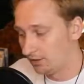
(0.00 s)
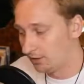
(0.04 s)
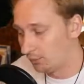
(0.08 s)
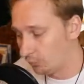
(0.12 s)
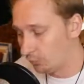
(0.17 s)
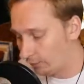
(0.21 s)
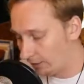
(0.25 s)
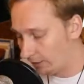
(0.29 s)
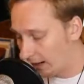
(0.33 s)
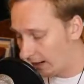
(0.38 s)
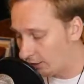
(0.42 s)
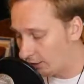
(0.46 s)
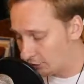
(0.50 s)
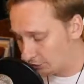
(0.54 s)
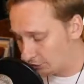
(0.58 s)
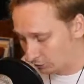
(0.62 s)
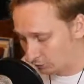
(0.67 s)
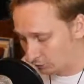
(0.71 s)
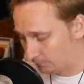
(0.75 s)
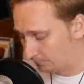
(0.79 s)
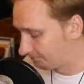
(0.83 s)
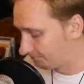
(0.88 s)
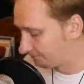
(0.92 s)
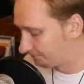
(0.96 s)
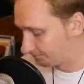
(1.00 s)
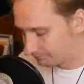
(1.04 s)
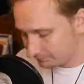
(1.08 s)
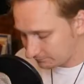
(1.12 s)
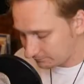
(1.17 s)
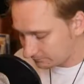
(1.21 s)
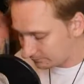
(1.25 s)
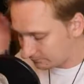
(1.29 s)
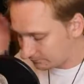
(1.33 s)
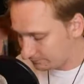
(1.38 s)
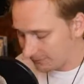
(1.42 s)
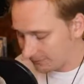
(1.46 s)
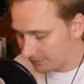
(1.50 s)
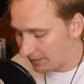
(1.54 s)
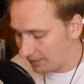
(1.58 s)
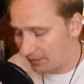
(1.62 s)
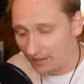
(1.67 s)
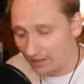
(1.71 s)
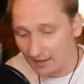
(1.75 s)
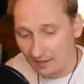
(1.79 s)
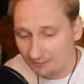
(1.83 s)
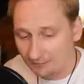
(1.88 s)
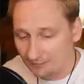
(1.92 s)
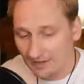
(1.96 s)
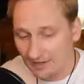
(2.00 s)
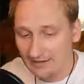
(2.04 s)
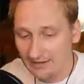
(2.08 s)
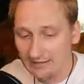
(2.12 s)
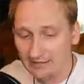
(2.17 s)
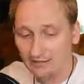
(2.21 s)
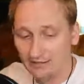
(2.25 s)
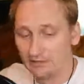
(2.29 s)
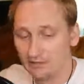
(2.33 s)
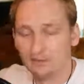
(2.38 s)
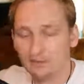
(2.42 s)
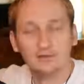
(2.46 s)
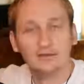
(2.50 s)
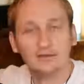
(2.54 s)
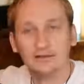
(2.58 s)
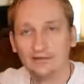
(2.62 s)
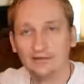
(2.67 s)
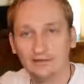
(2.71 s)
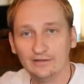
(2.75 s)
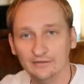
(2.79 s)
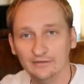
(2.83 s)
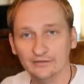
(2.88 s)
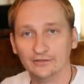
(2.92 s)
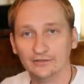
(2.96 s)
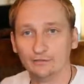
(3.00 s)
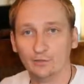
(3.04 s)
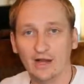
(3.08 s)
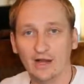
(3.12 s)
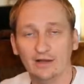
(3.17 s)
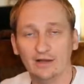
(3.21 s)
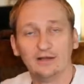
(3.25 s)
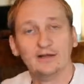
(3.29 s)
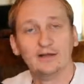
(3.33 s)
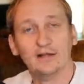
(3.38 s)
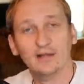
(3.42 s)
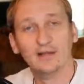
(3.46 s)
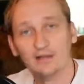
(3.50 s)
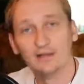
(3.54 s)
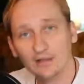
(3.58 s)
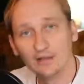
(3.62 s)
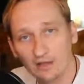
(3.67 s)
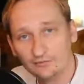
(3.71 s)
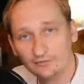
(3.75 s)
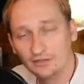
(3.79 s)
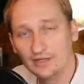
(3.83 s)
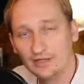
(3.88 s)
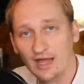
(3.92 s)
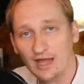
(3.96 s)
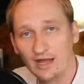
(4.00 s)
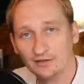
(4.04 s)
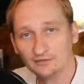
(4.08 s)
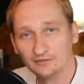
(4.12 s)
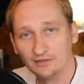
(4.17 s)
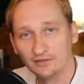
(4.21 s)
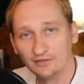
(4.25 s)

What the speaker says: Without you, I'm not here, and this is why I love you guys.